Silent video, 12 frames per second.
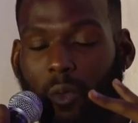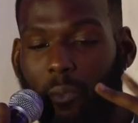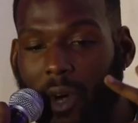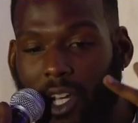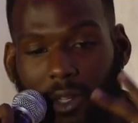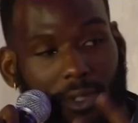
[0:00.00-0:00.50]

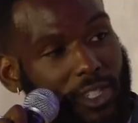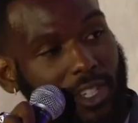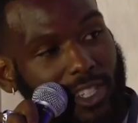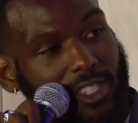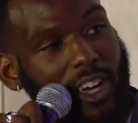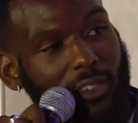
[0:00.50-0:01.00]
money was
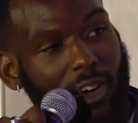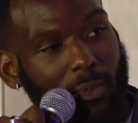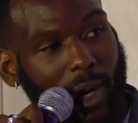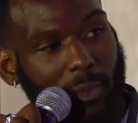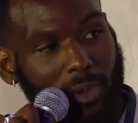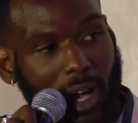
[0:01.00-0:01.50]
gonna solve
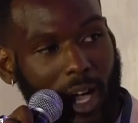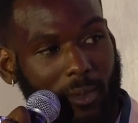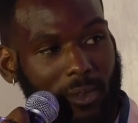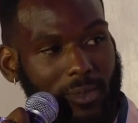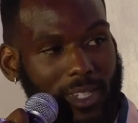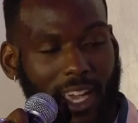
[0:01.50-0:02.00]
all my
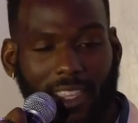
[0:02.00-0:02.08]
problems.